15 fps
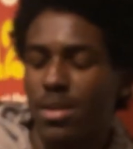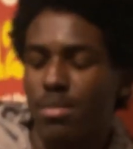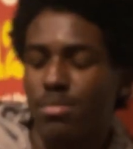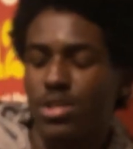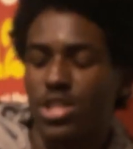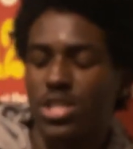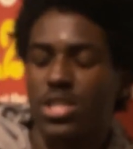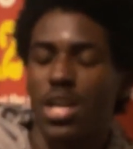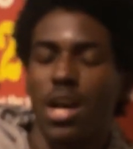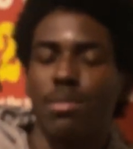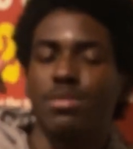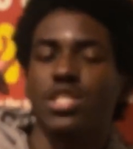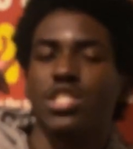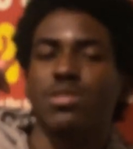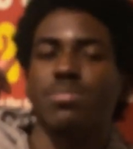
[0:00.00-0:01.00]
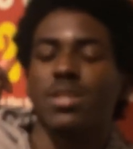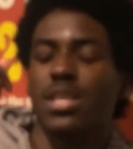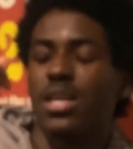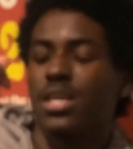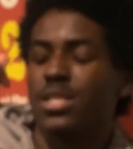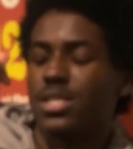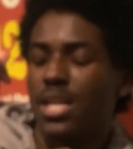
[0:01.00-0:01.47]
But just comment just
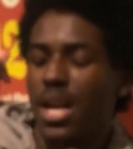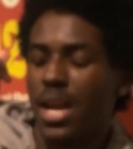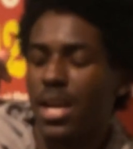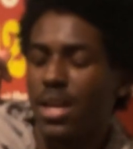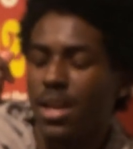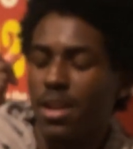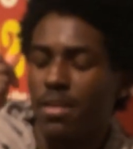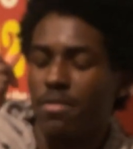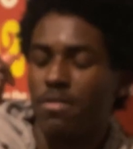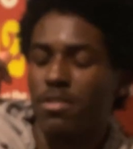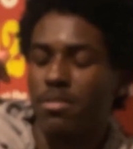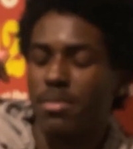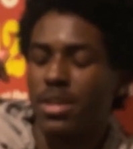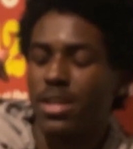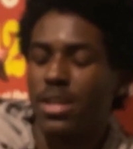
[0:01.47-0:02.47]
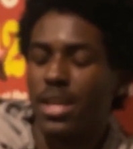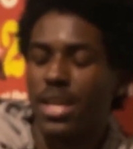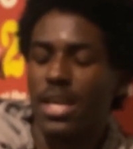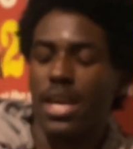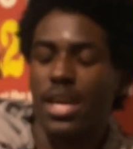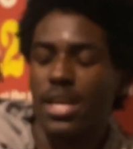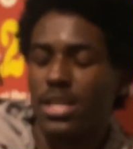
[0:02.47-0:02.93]
because, like, feel me?
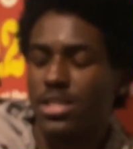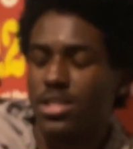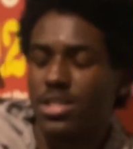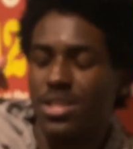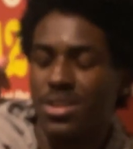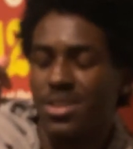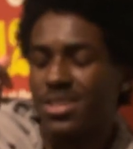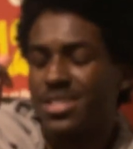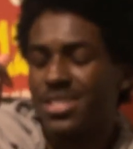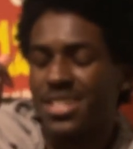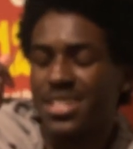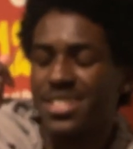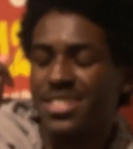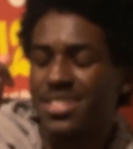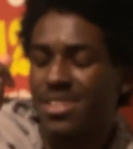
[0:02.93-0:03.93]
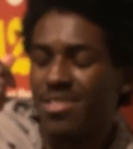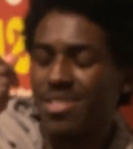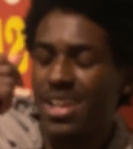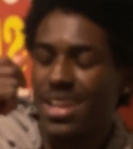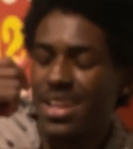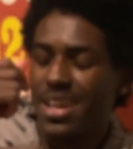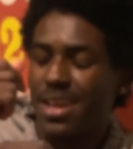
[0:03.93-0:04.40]
Engage, you know what I'm saying? Stuff
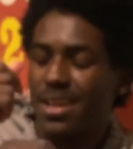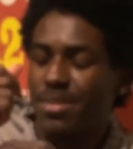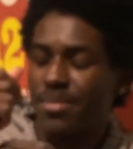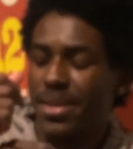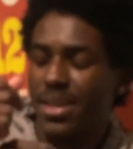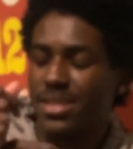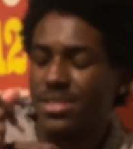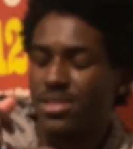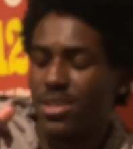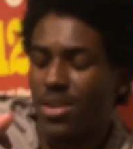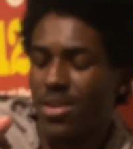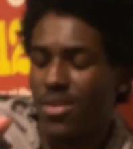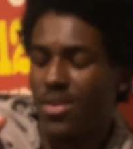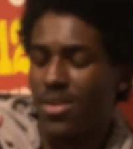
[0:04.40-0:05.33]
like that, man. So,